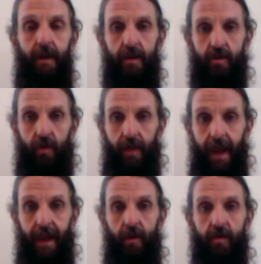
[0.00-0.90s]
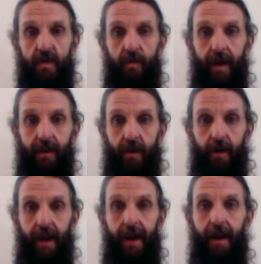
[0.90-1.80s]
So the anal
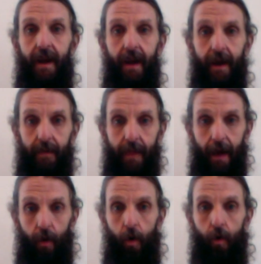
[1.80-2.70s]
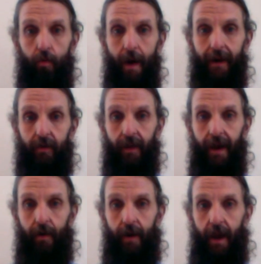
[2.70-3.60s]
sphincter, that whole rectal
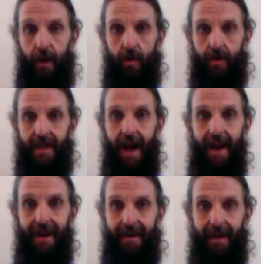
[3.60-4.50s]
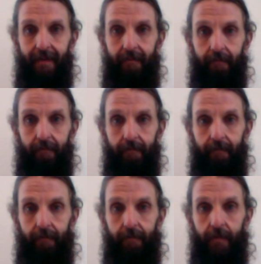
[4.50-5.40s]
area, you tighten it.
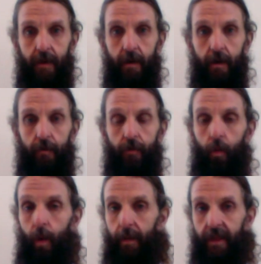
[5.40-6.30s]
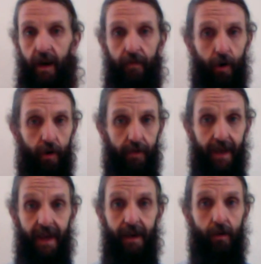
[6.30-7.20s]
For women that have heard of
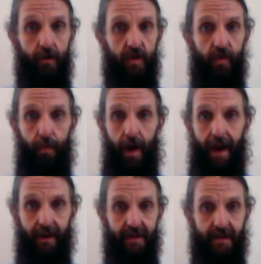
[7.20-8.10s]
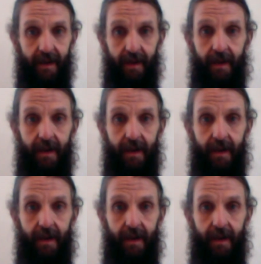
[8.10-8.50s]
Kegels, for practicing